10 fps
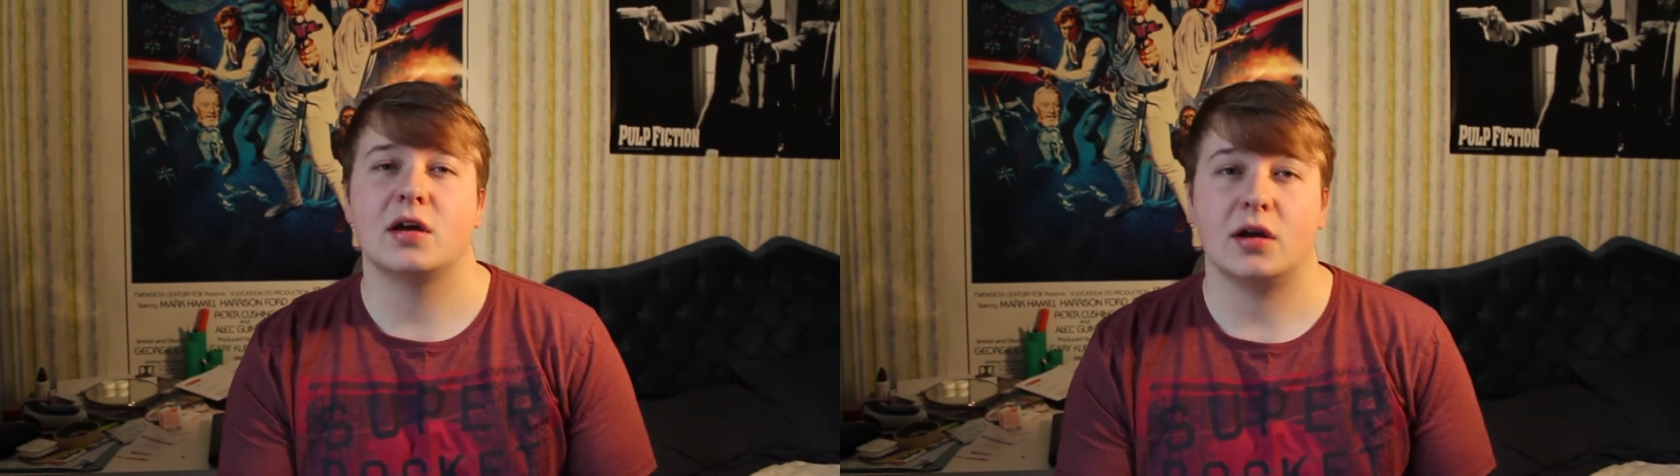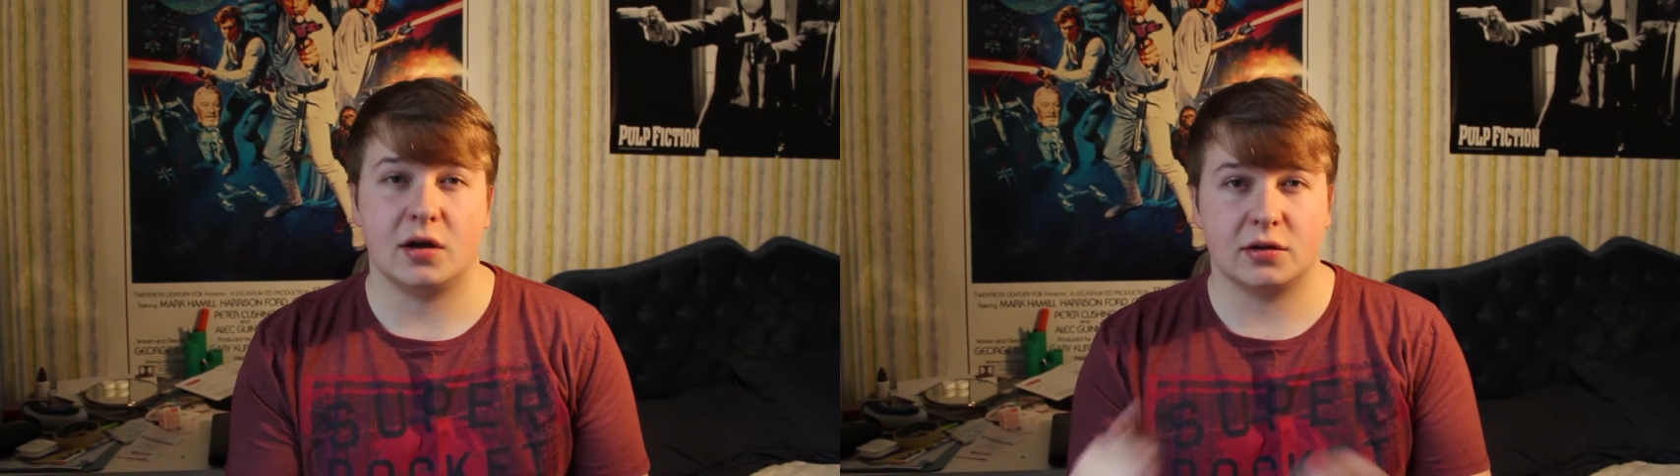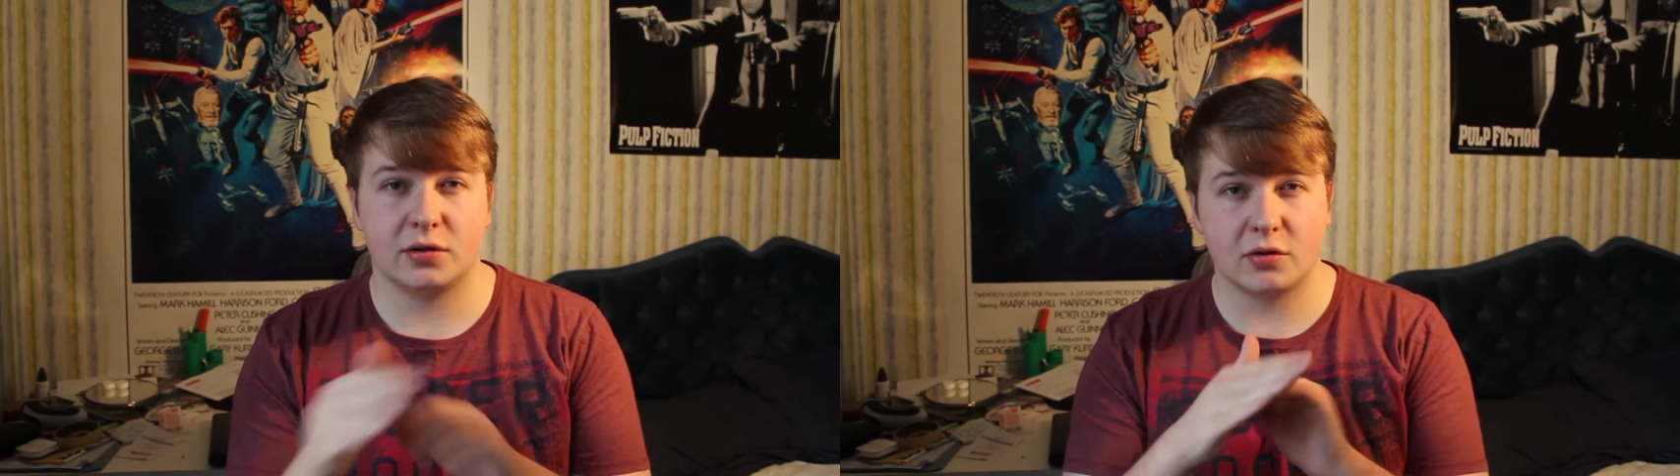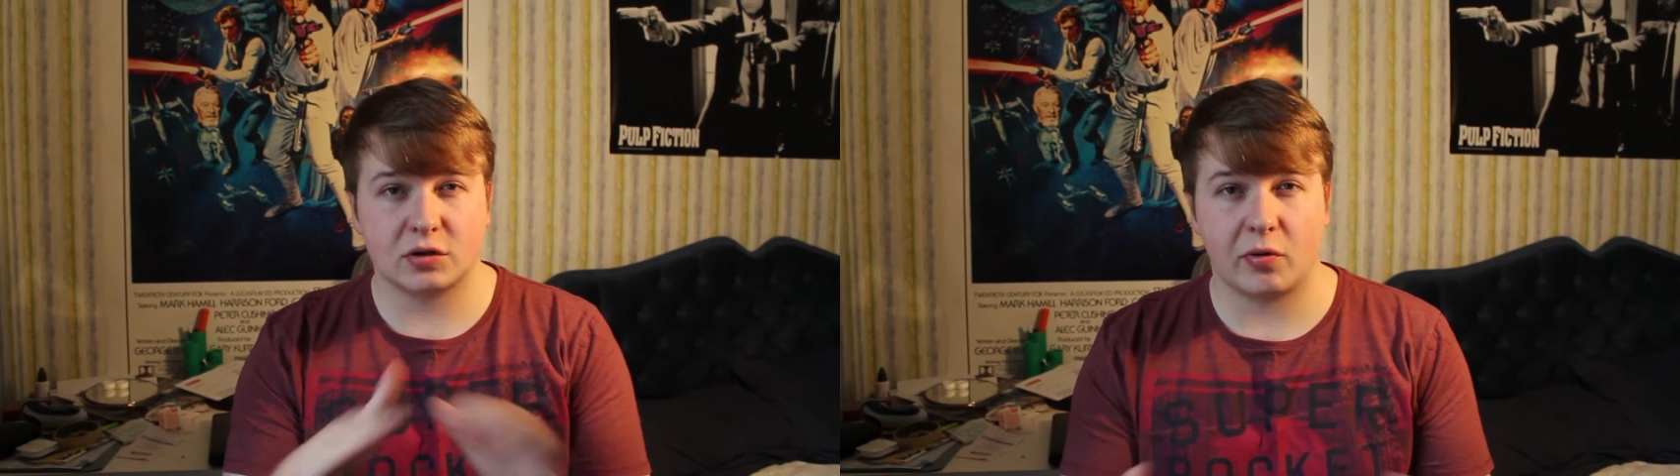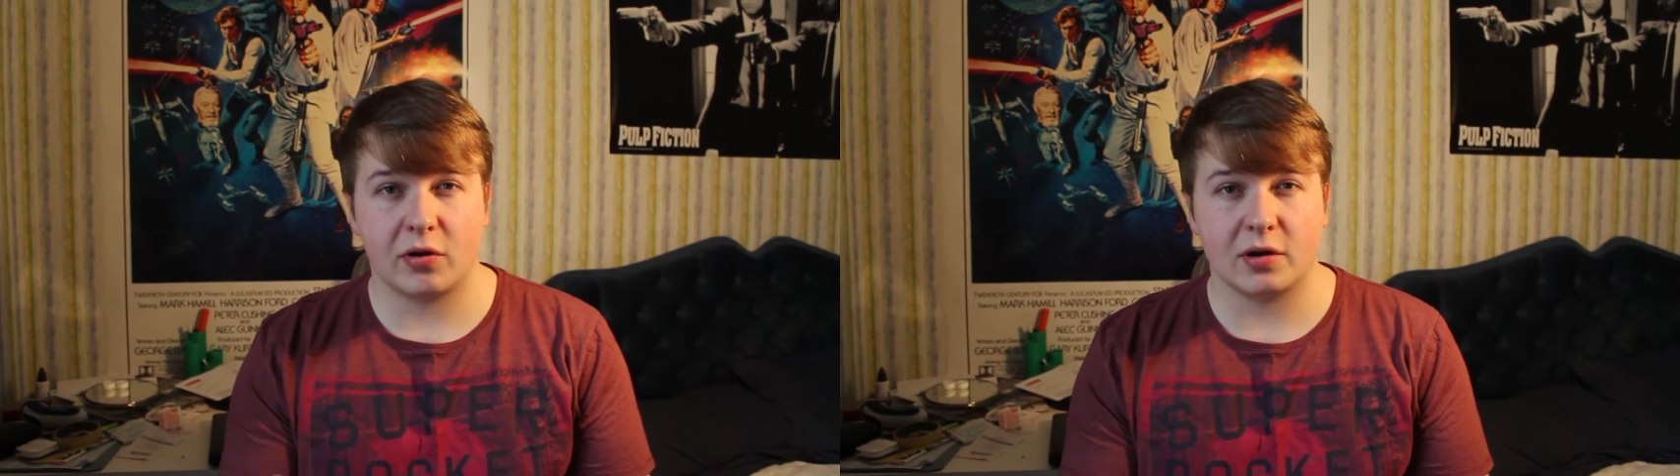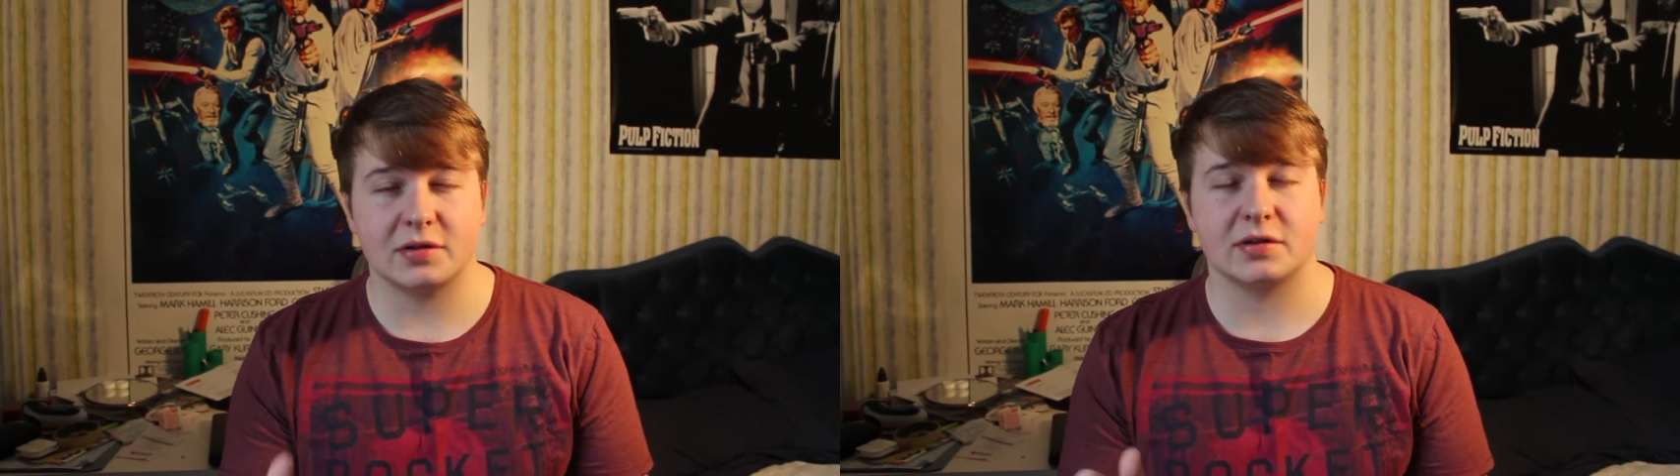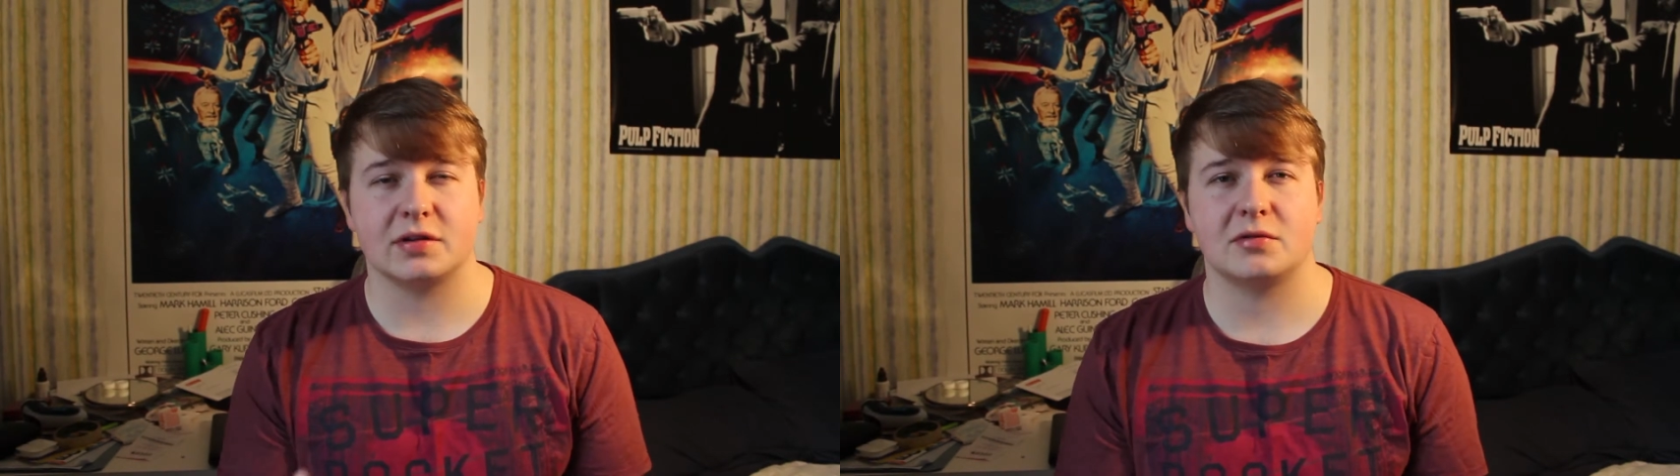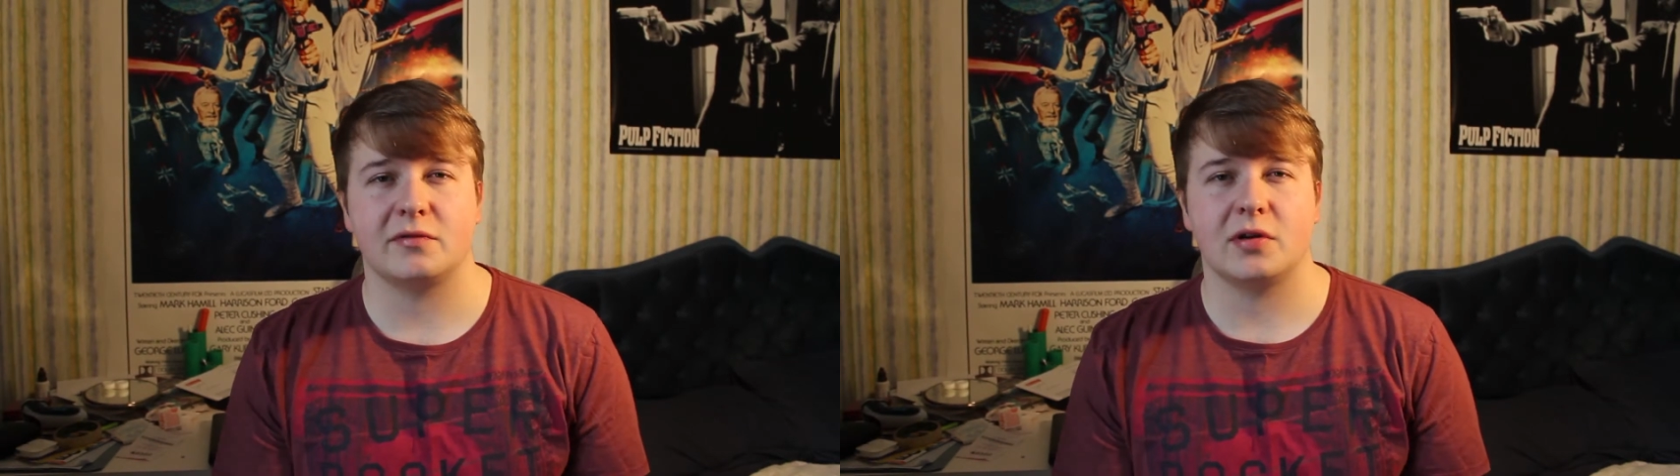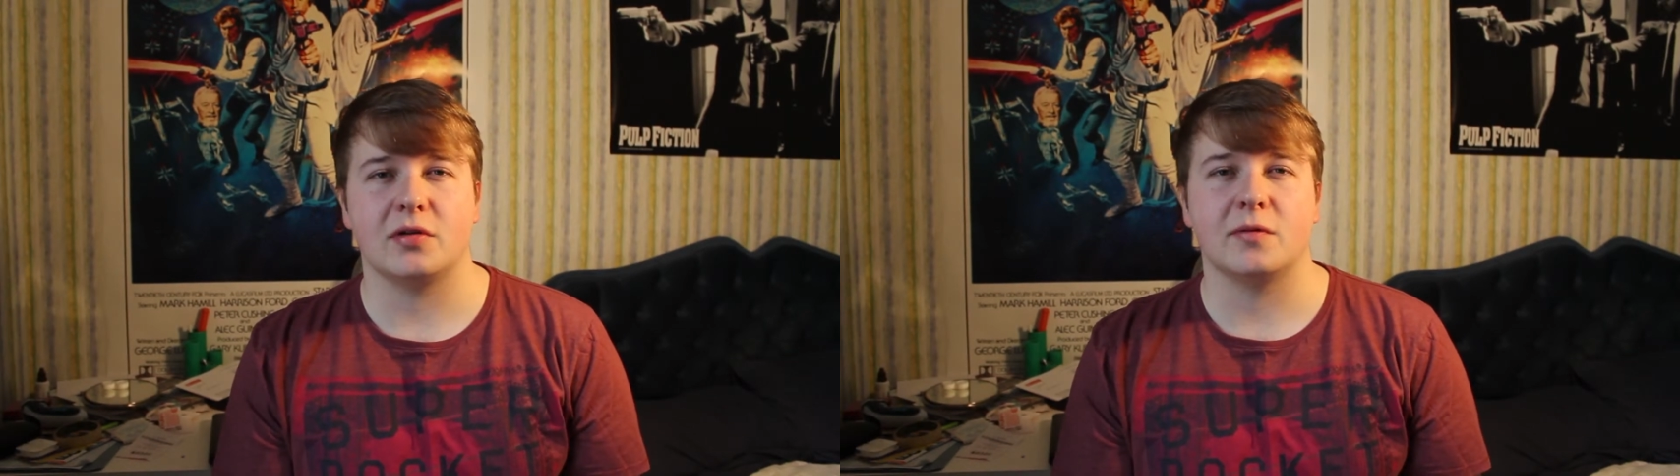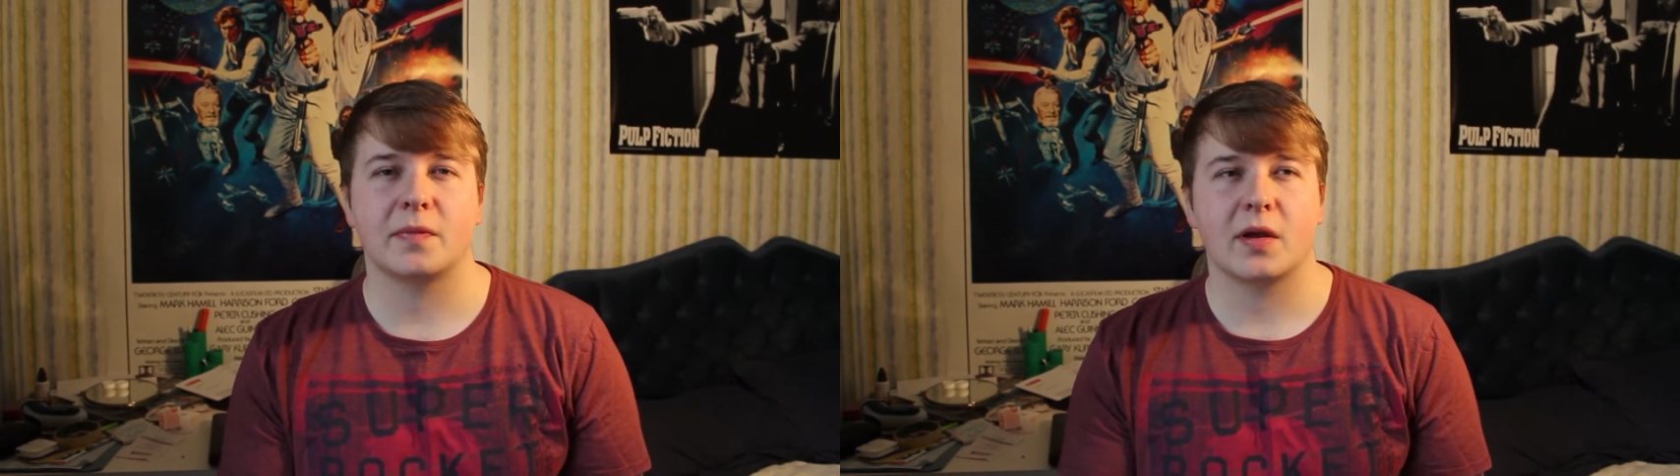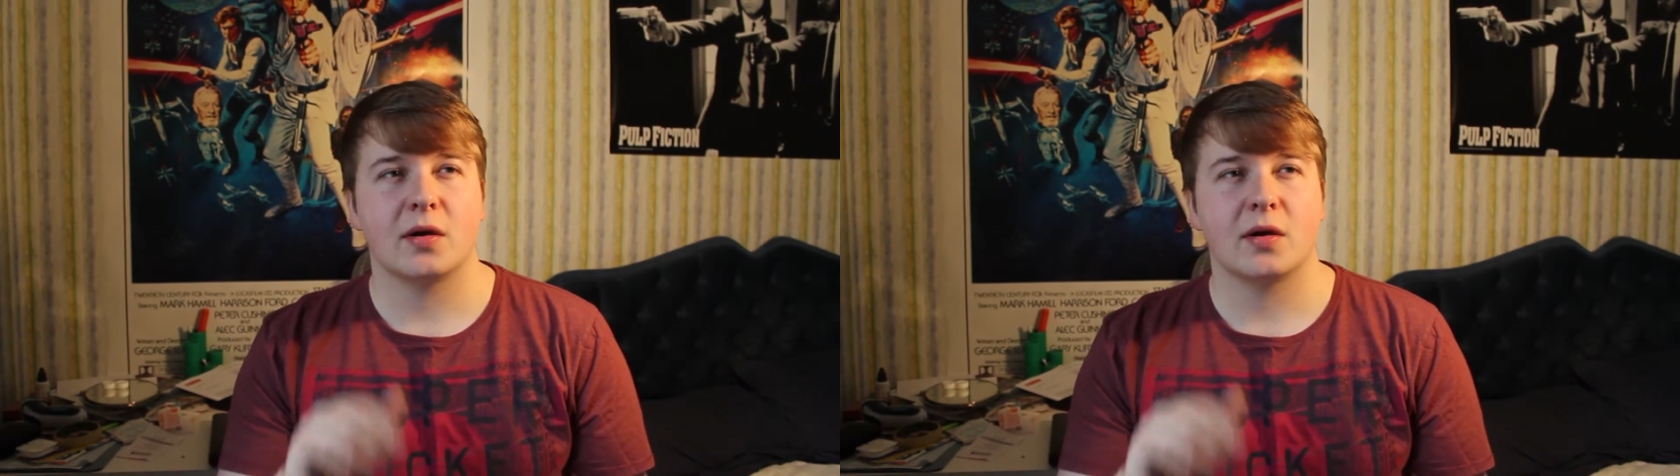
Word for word: Uh, no spoilers in this review,